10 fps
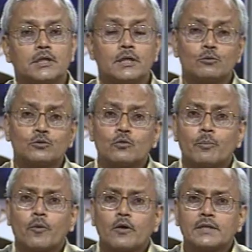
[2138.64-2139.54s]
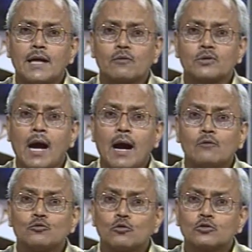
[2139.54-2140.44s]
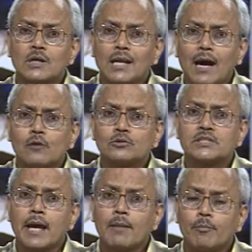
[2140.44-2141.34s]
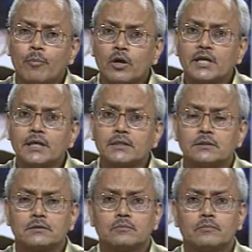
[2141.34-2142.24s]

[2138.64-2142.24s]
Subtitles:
He used to point out how those clouds embodied